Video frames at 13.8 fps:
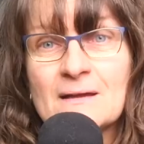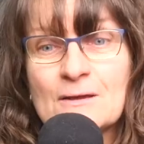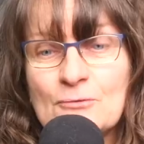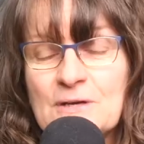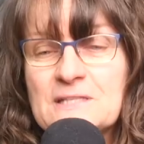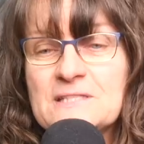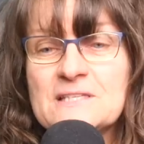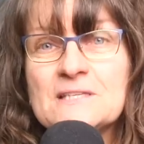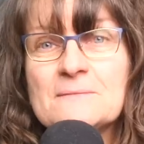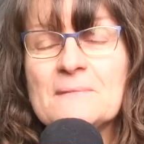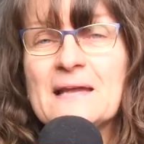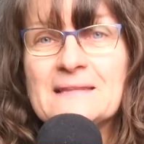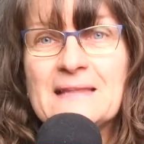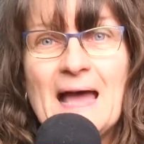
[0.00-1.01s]
a
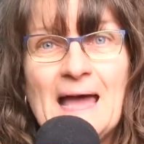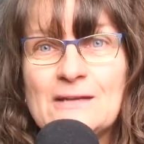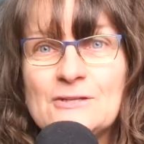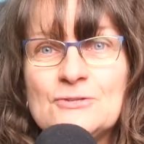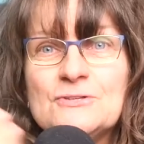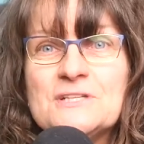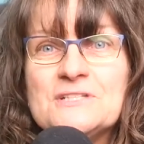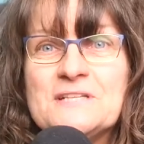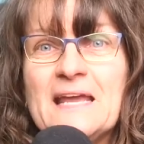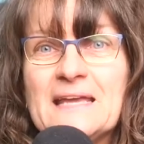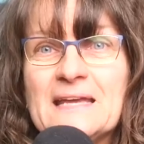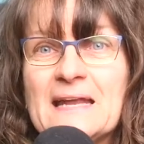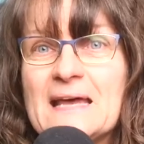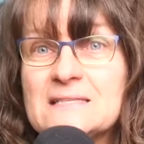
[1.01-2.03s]
criticism like that, you just
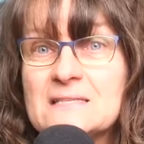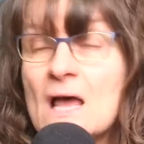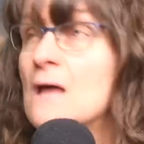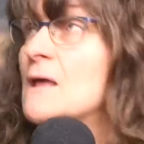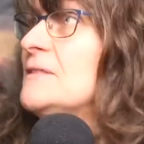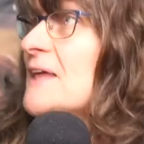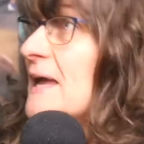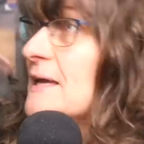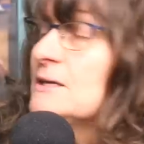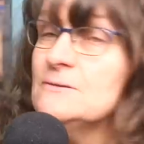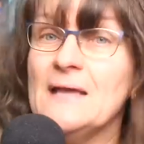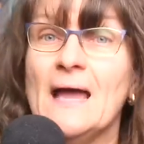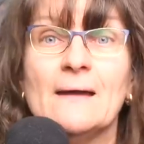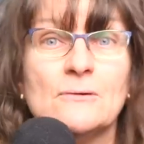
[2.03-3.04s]
take it as, thank
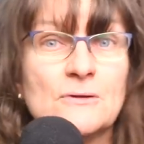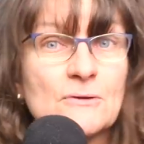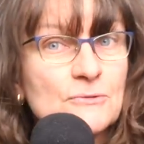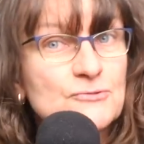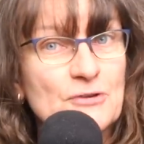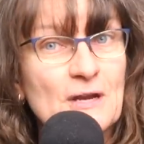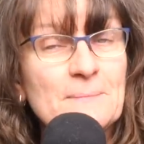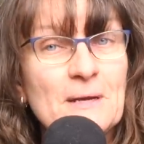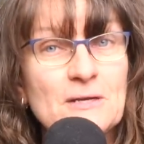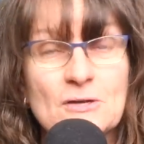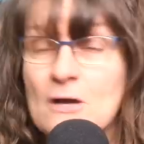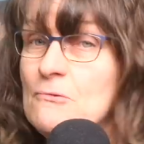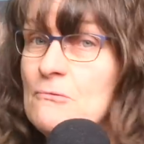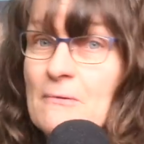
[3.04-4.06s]
you, yeah, I'm going to go train my
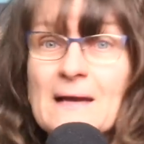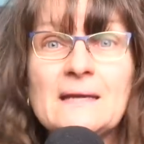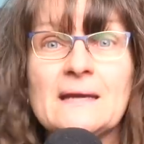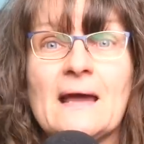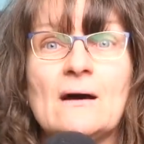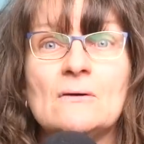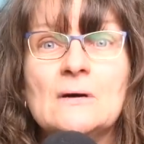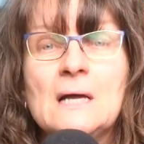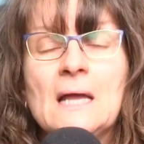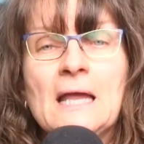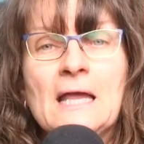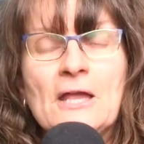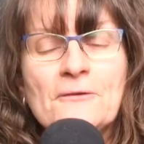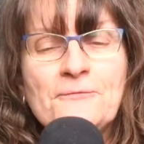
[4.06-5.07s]
dog right now.
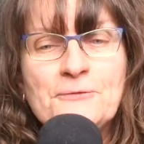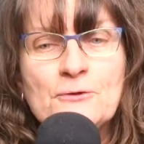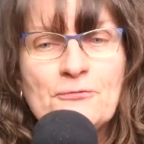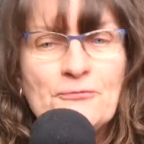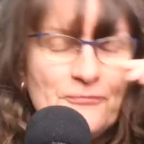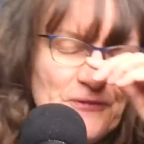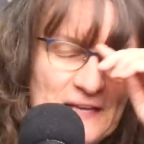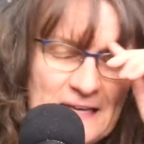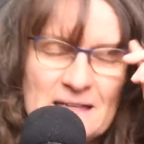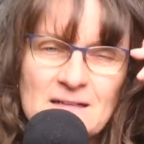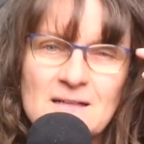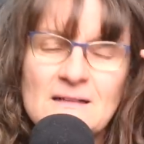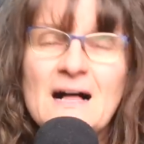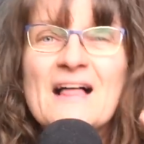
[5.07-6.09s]
If you
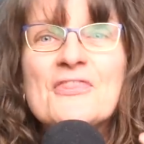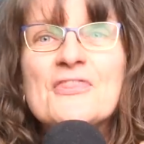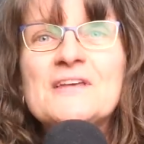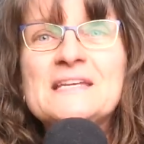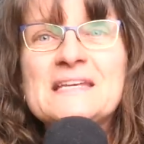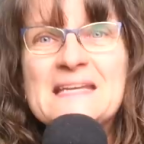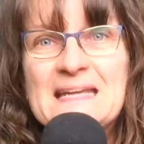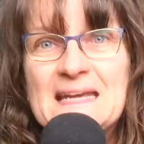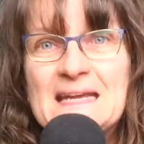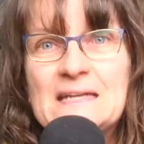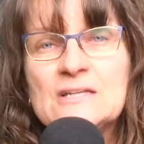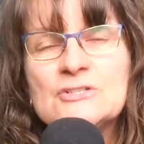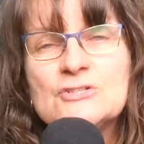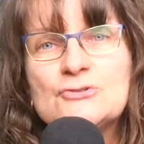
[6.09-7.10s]
feel the
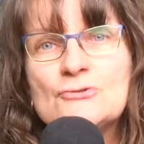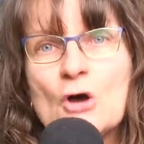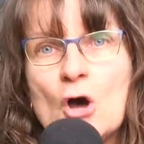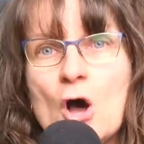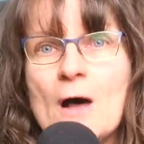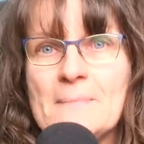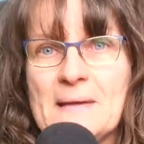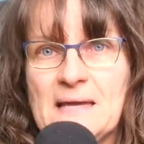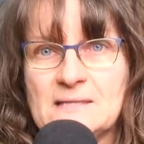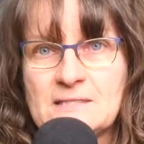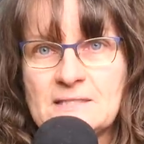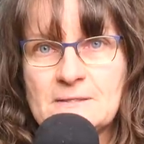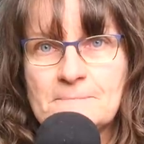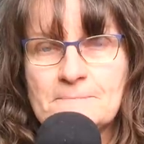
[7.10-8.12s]
need to
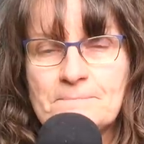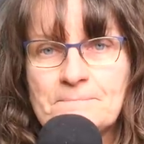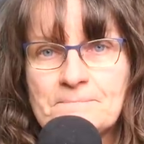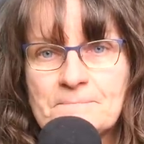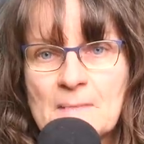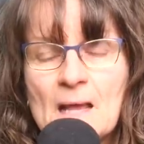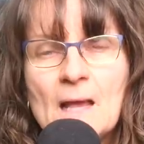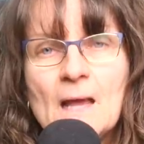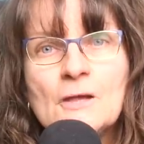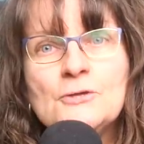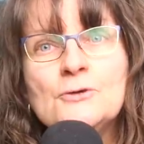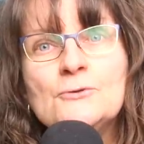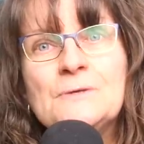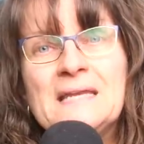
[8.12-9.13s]
comment,
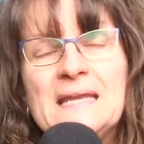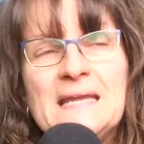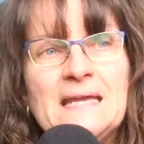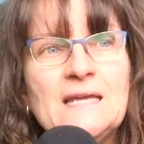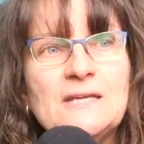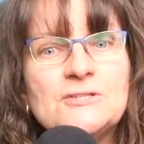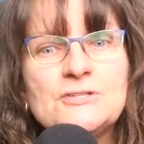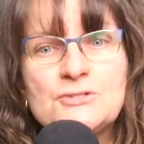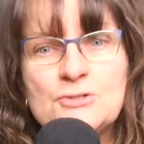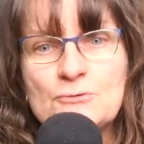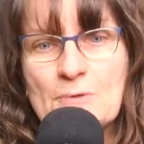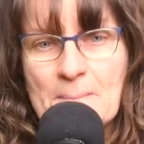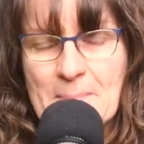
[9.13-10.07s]
you need to